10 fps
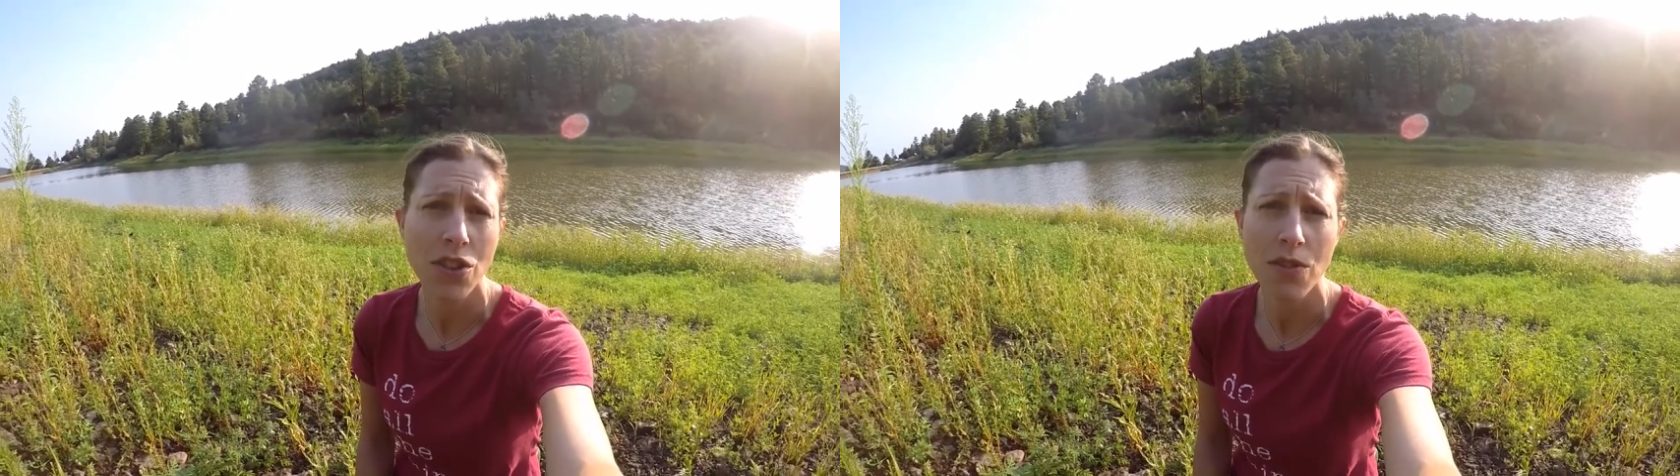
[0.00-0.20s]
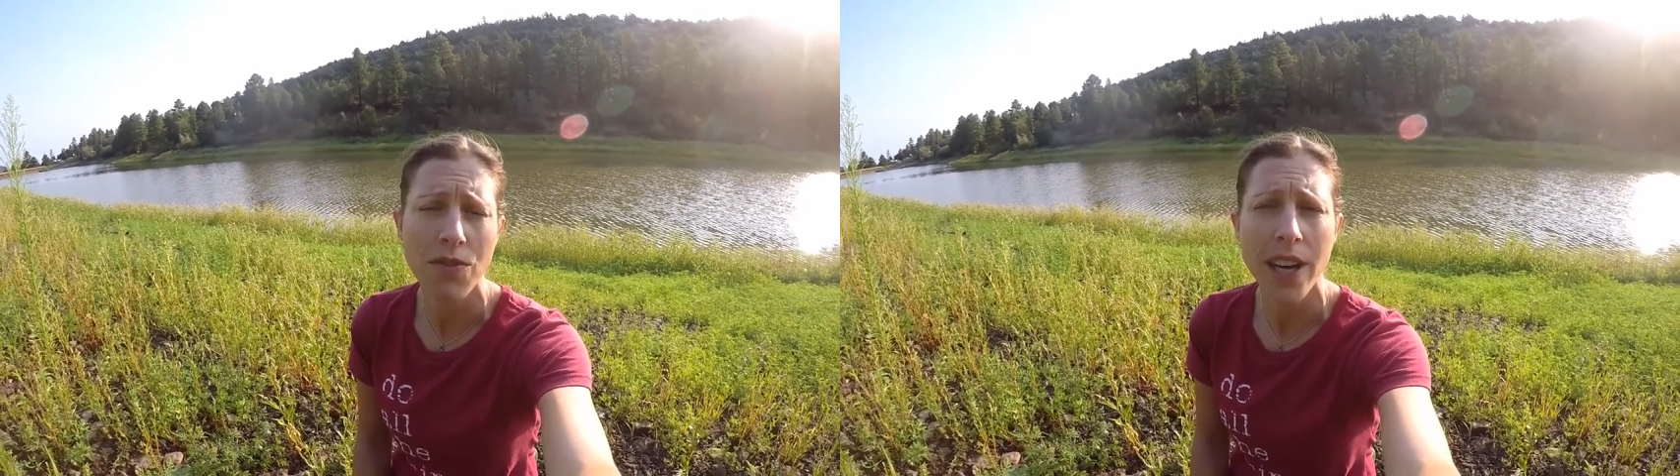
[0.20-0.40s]

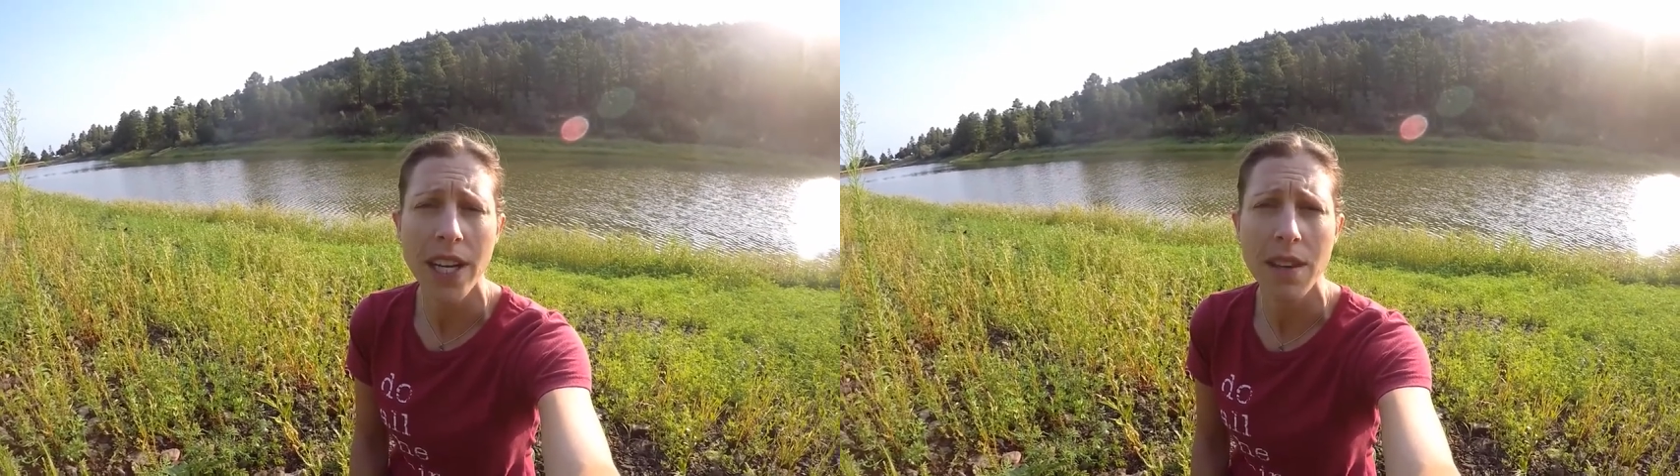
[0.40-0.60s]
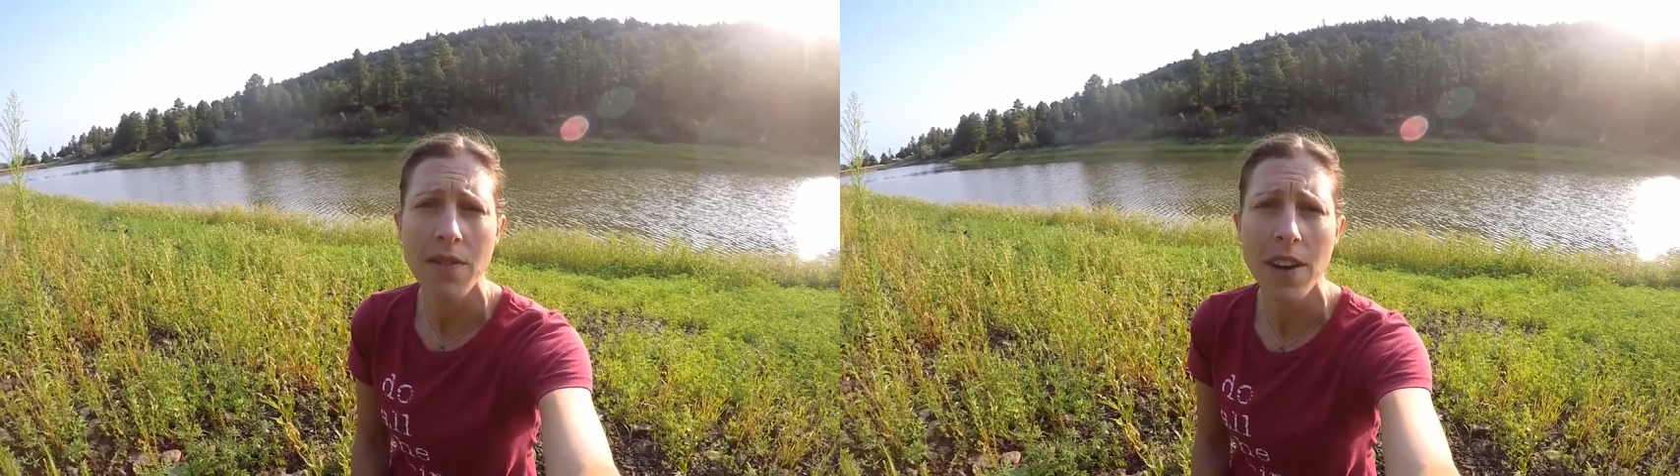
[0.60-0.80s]
You don't
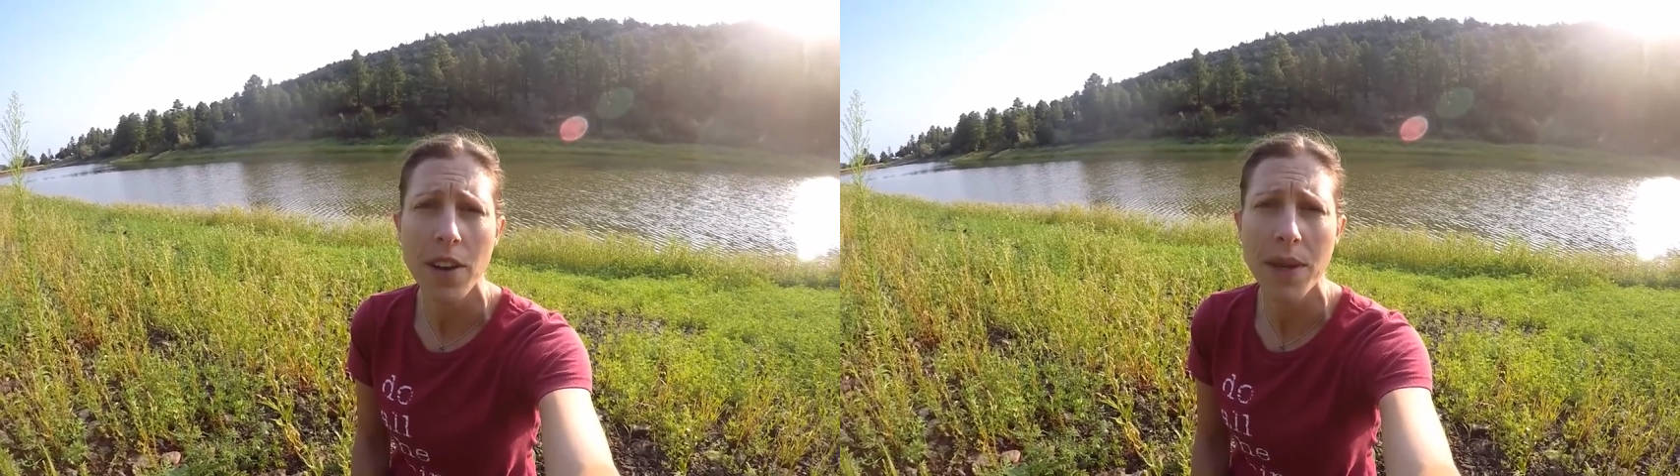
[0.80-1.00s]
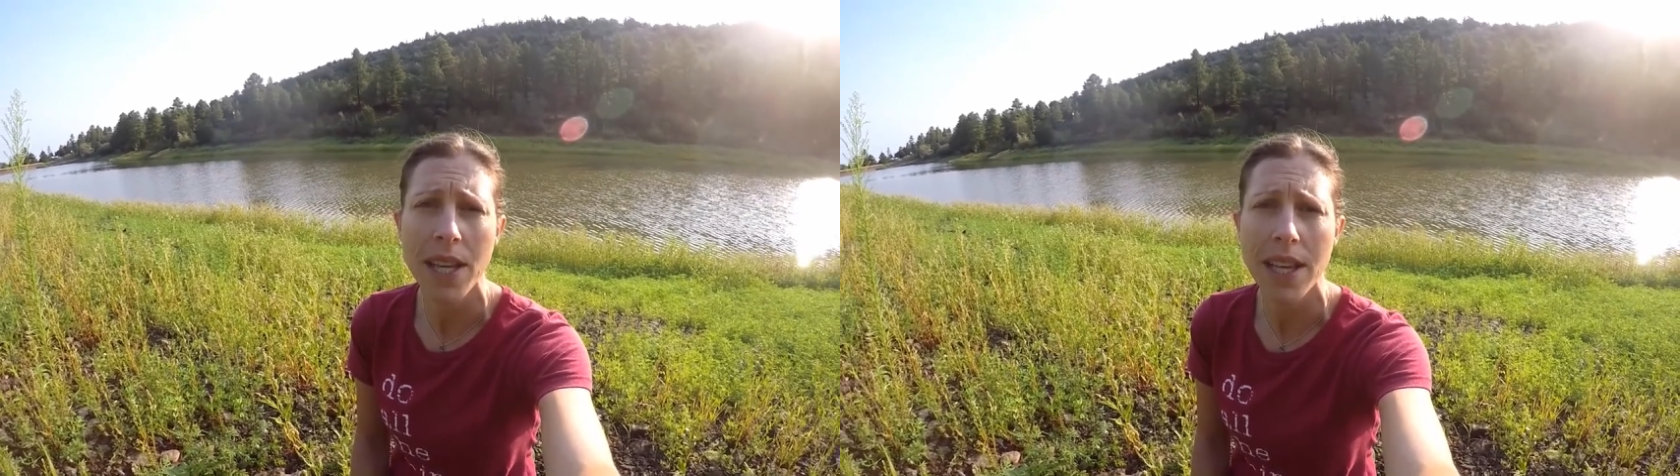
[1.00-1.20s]
find it in
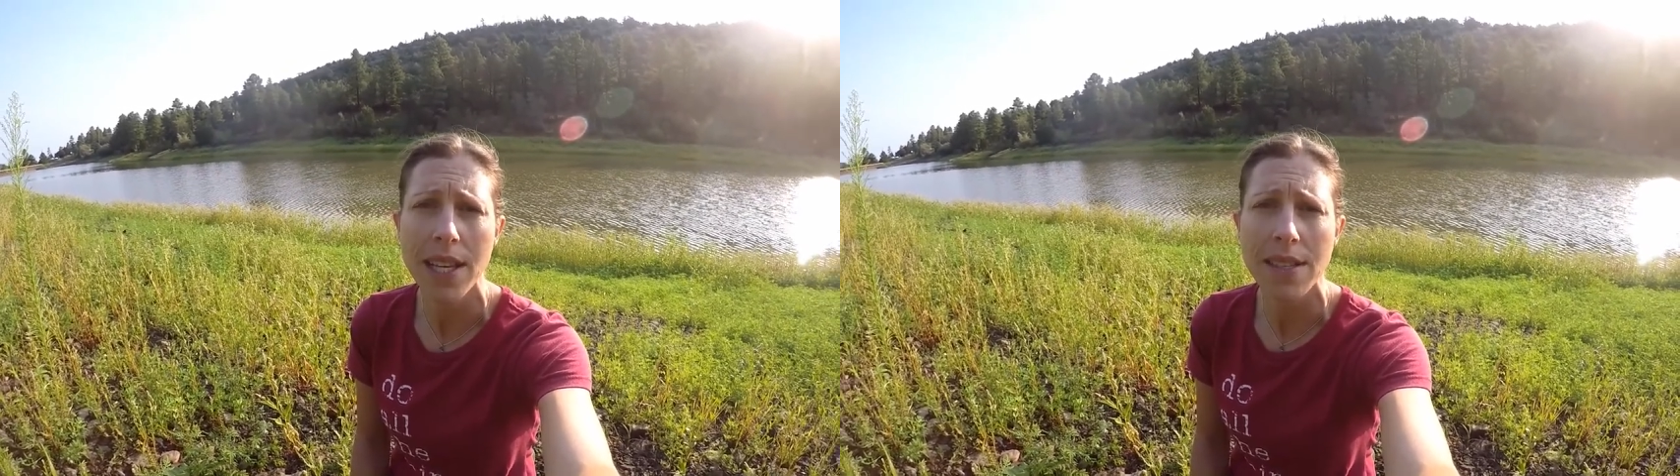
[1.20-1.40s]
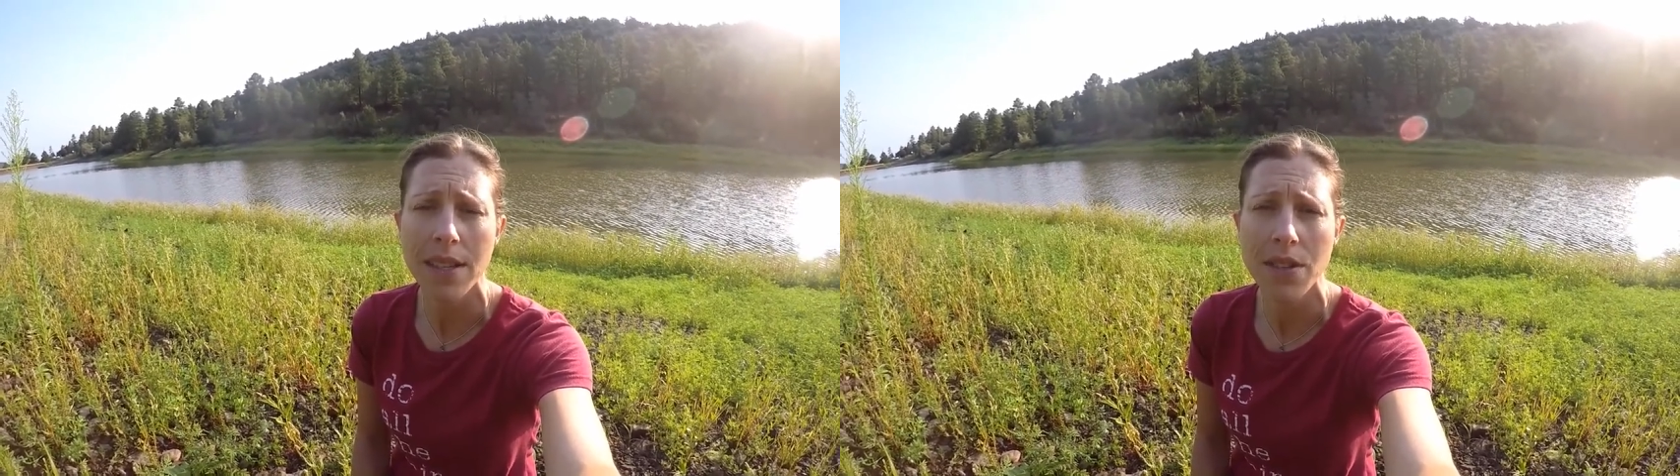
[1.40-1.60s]
very many lakes in